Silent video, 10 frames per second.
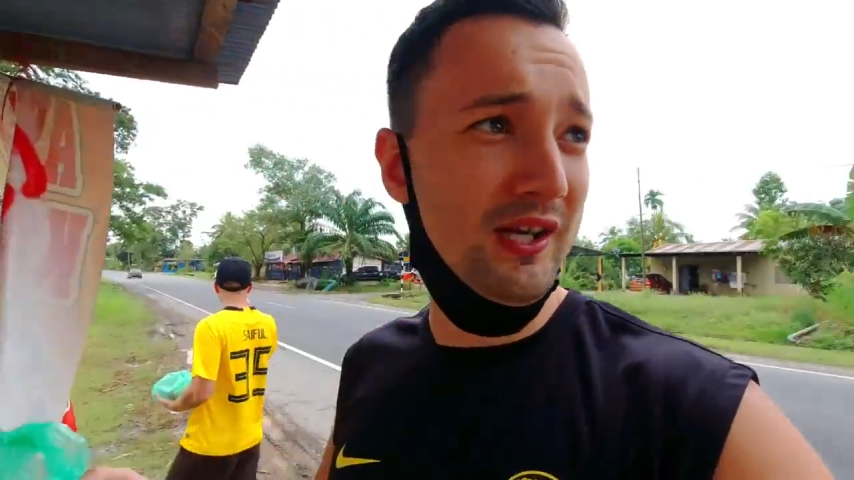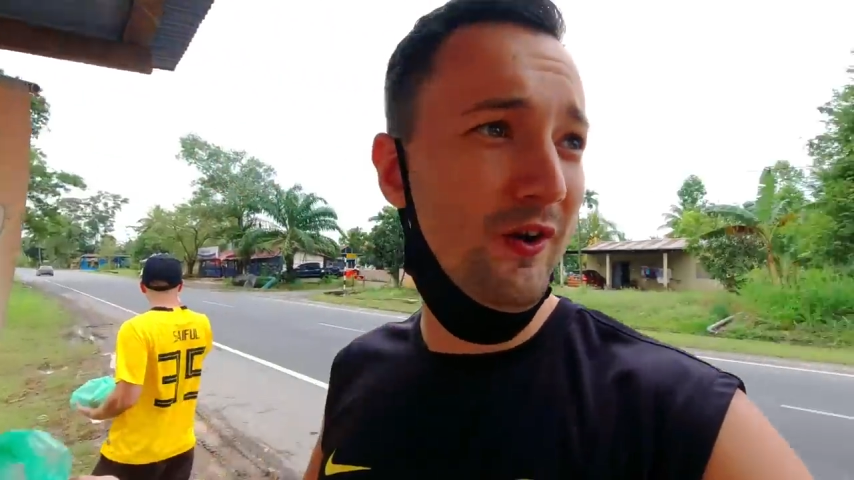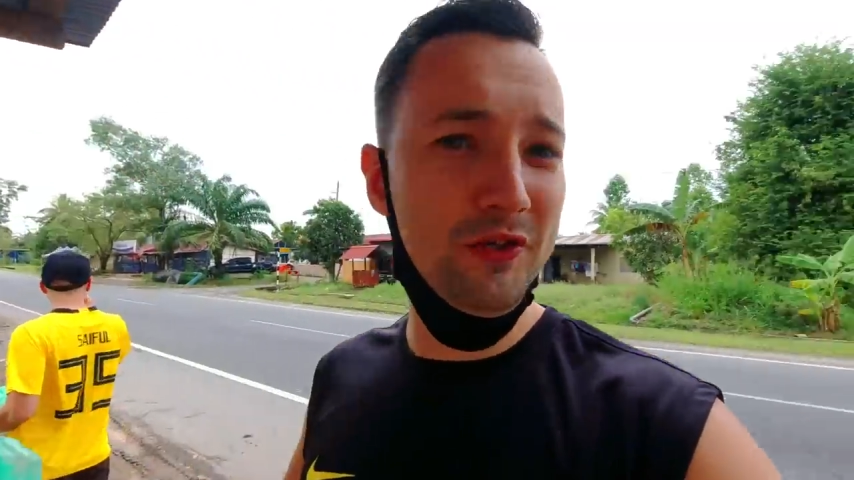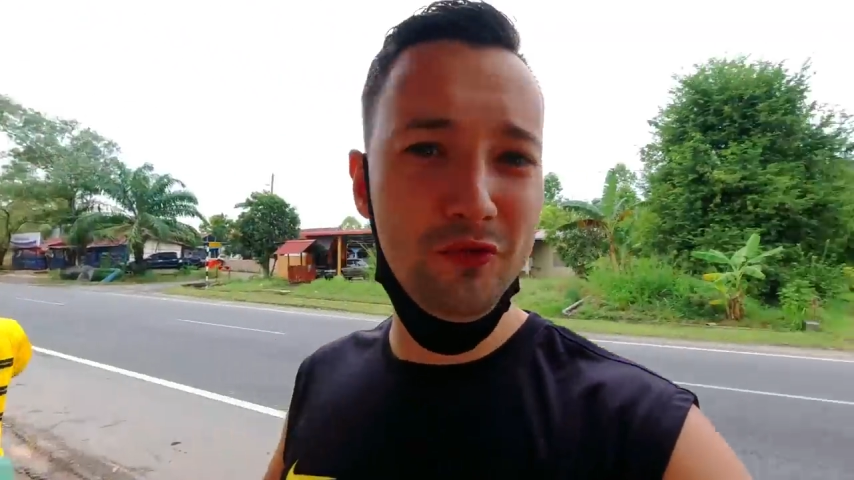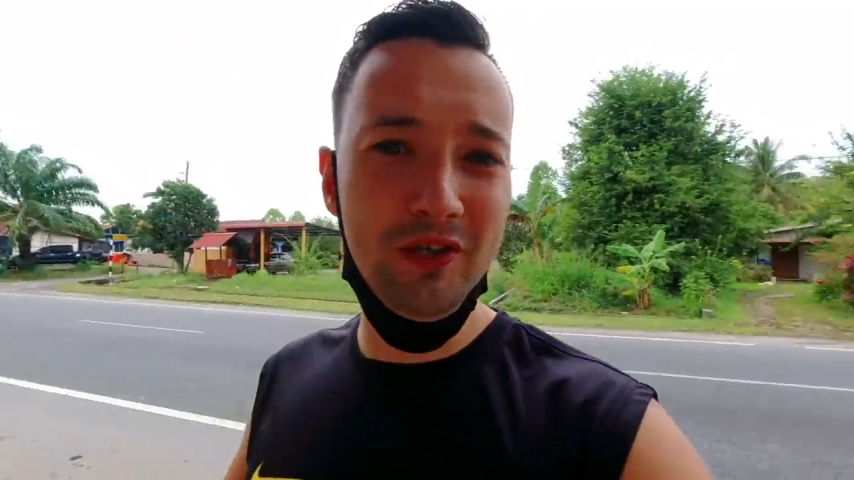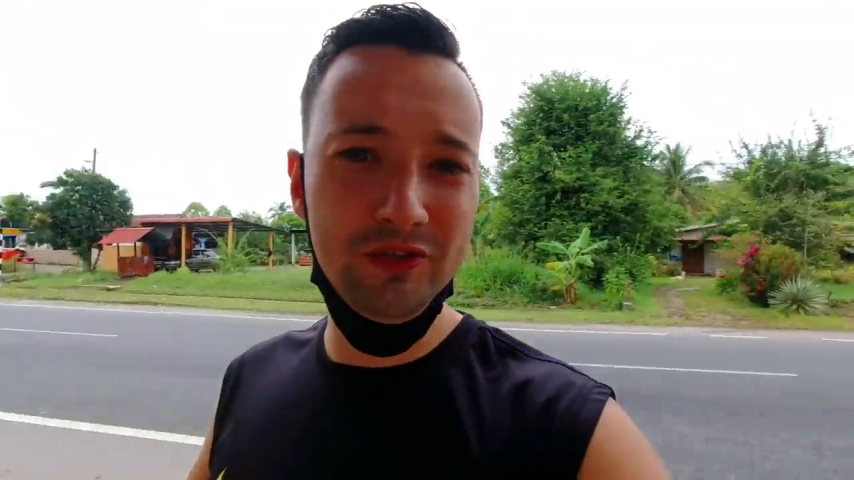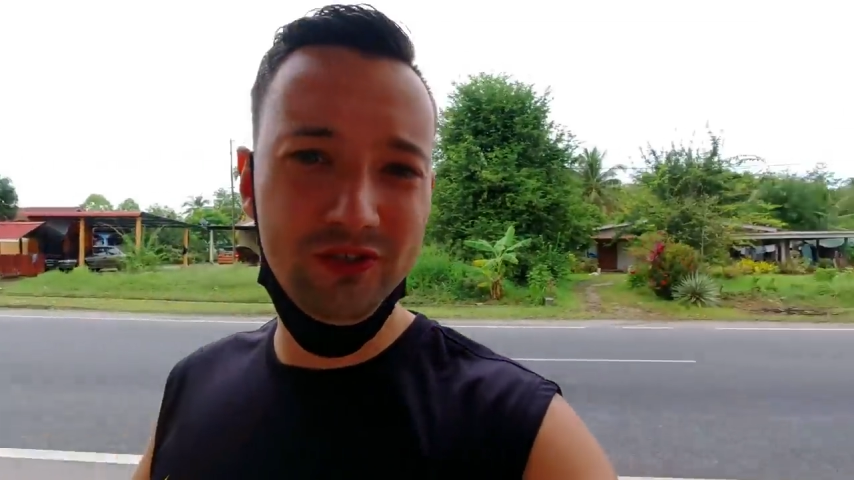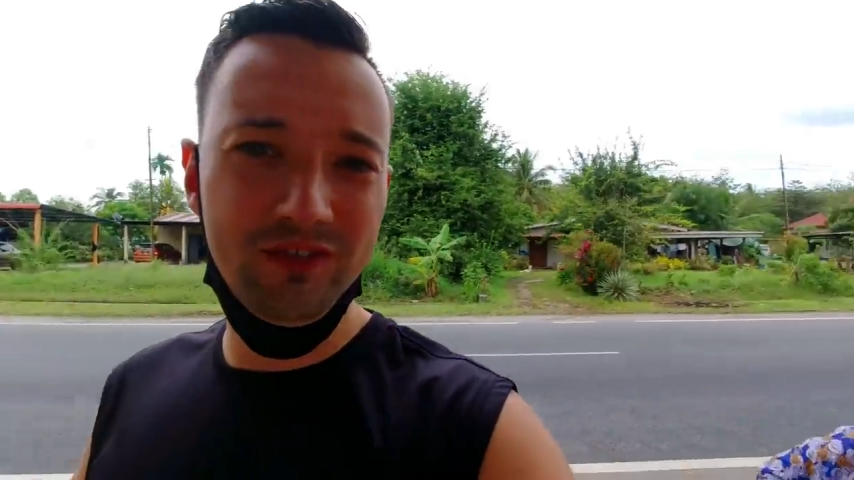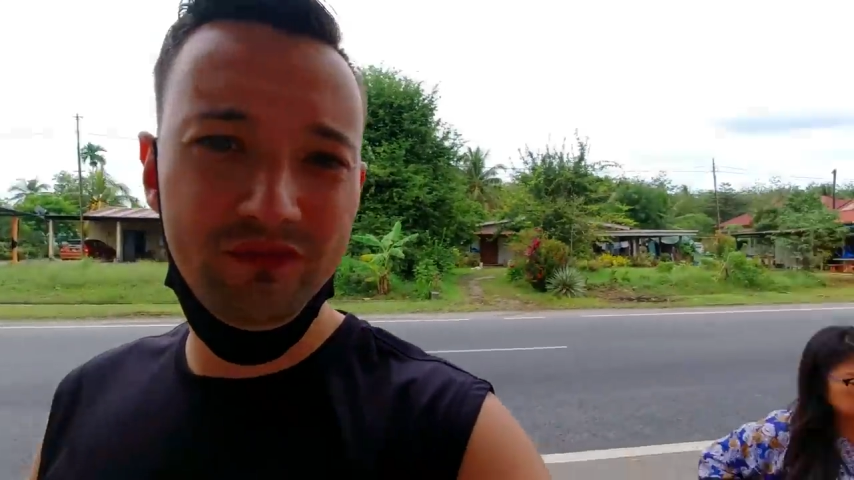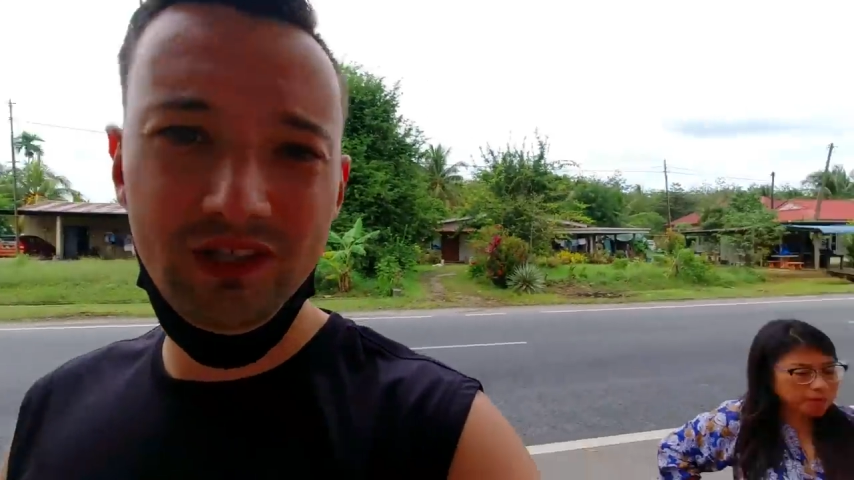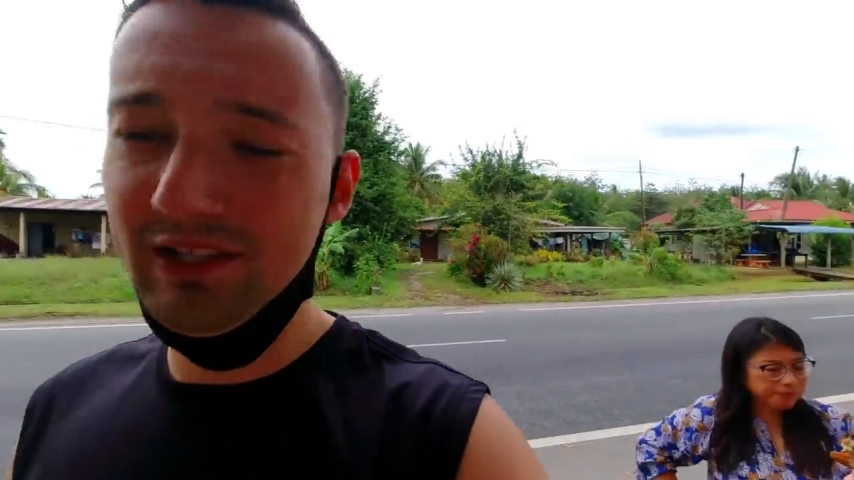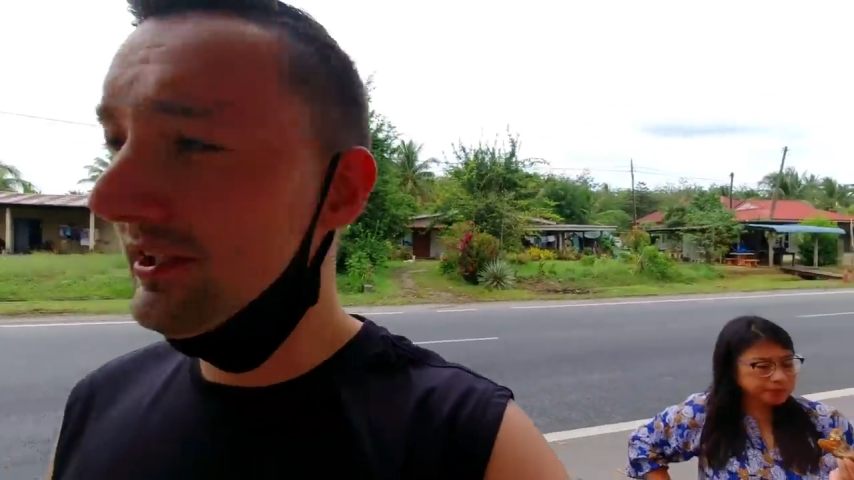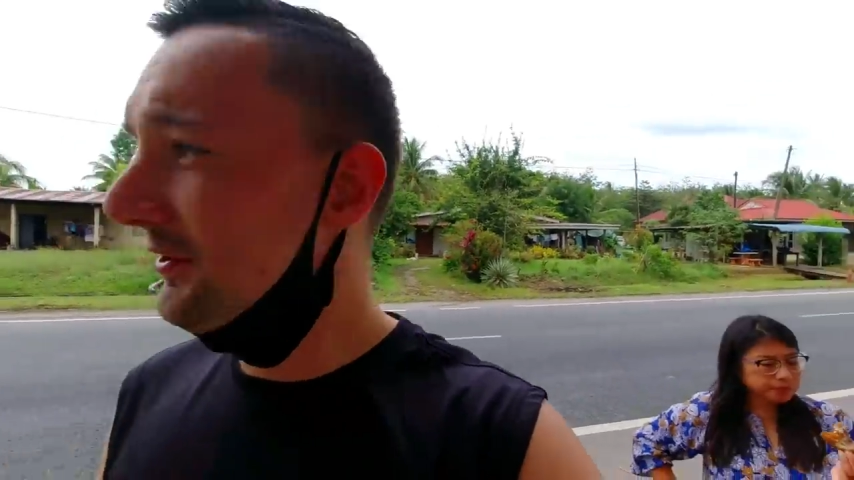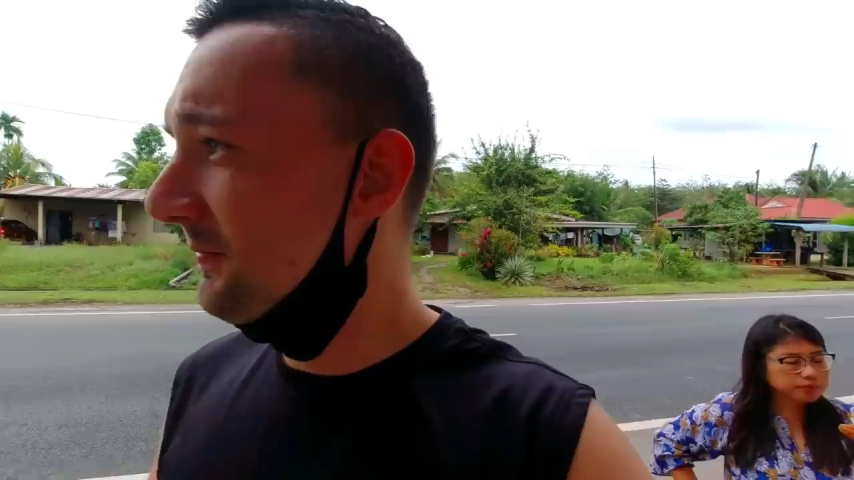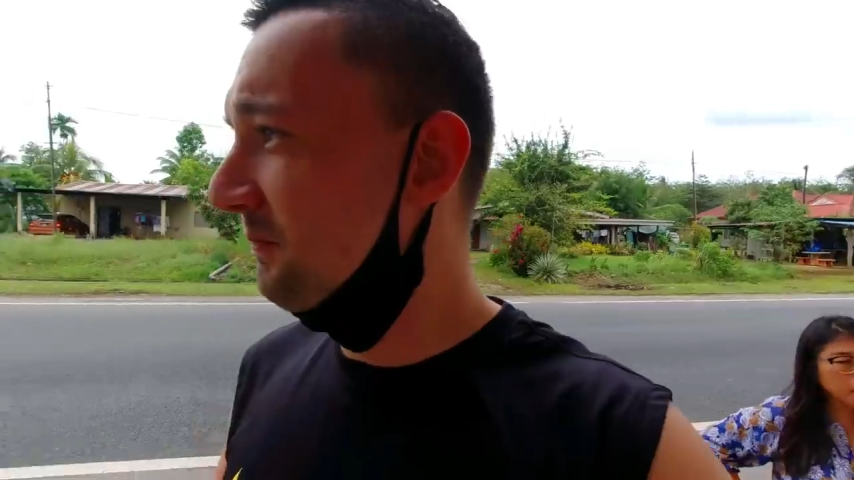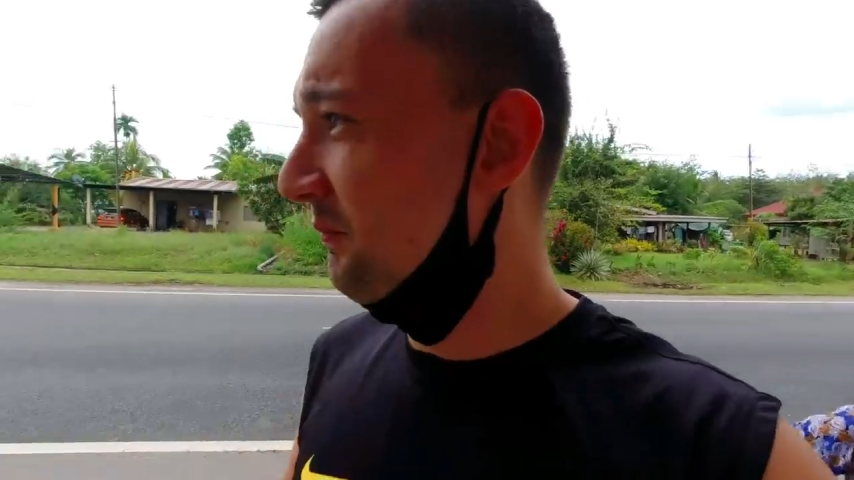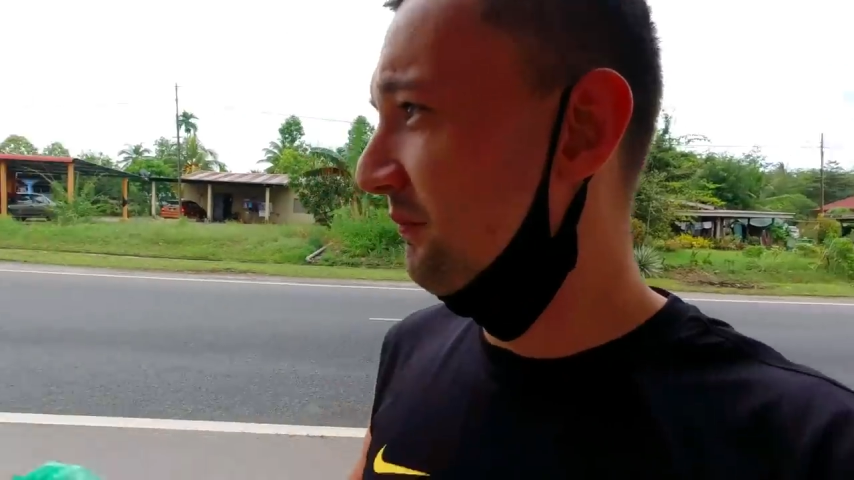town around or something like that.